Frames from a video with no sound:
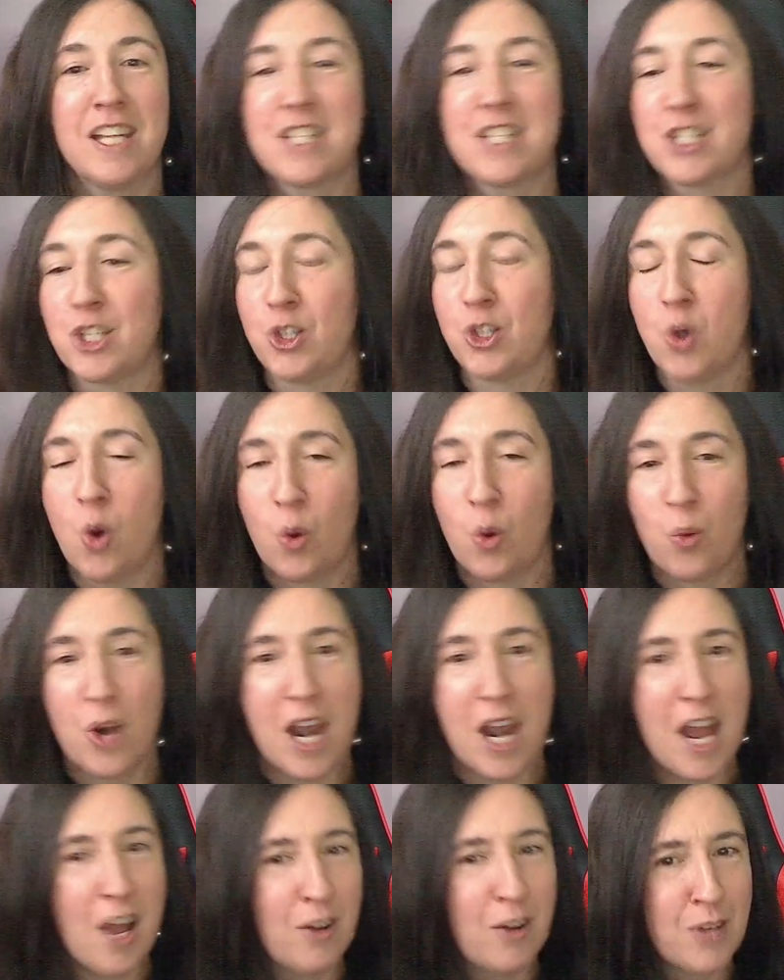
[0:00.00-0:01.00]
It's to go
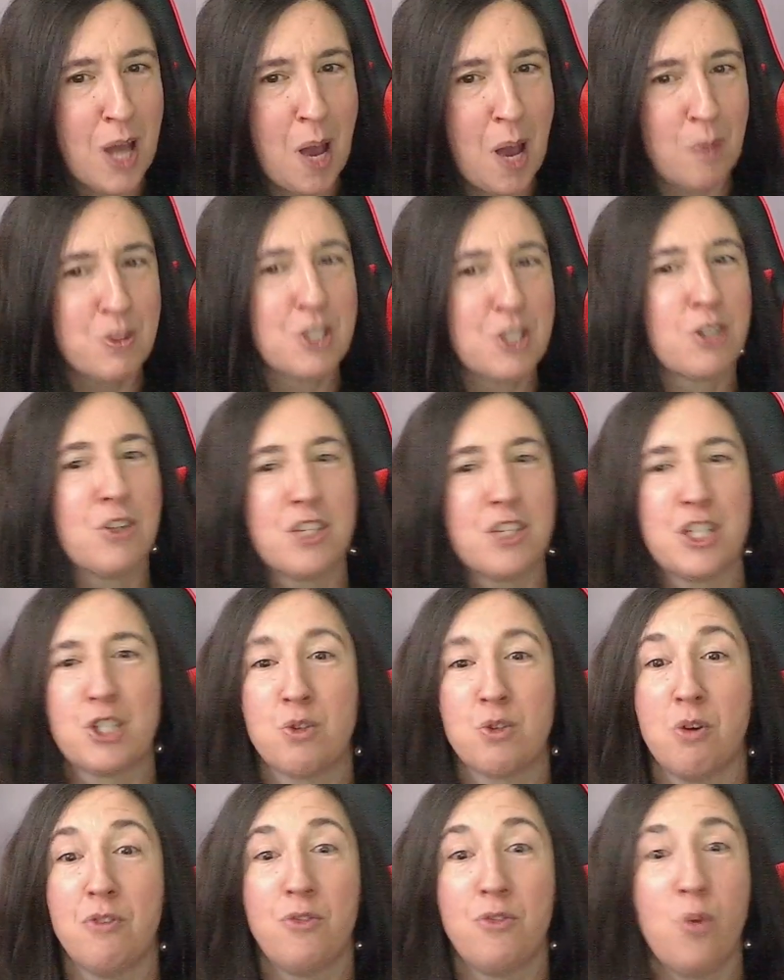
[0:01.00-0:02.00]
around obstacles. It's
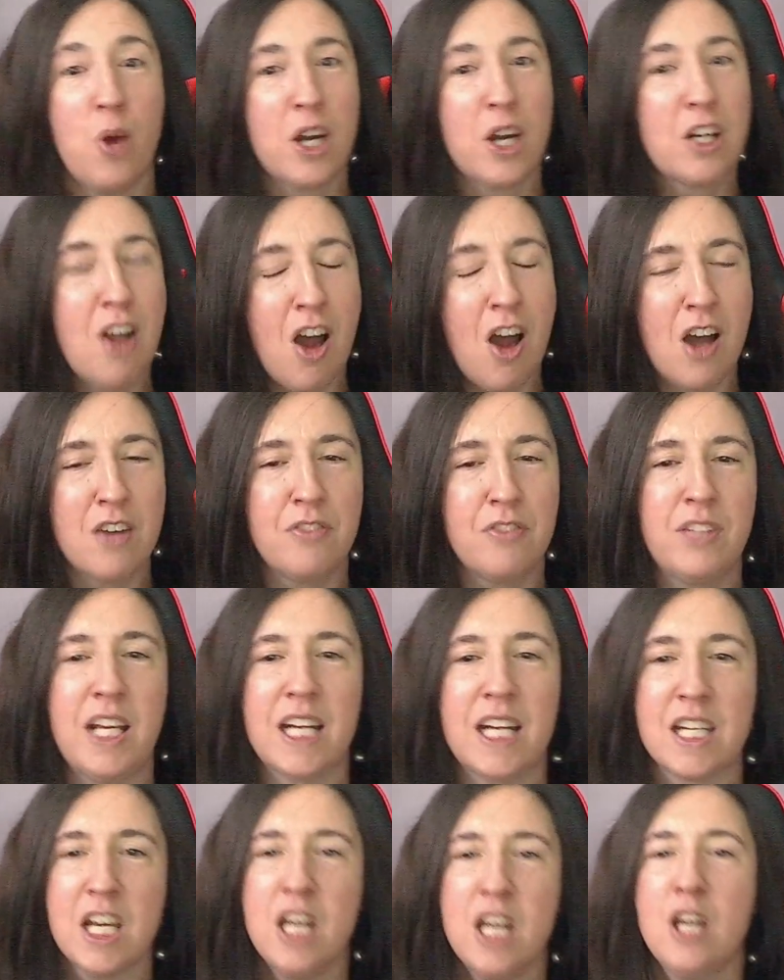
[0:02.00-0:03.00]
to avoid
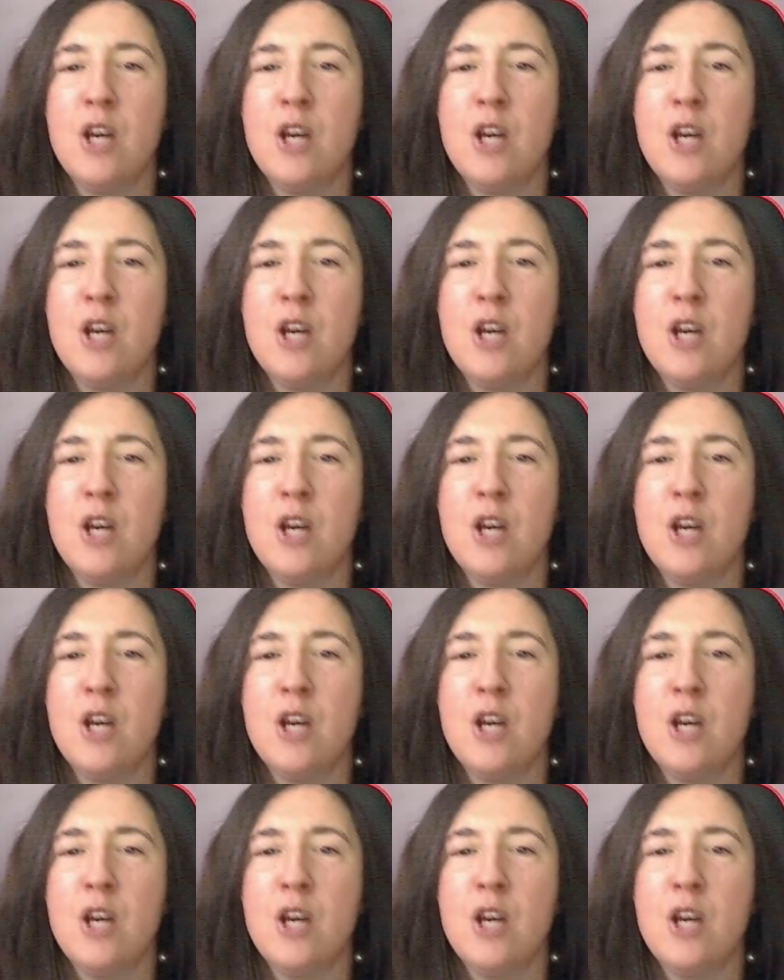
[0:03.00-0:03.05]
conflict.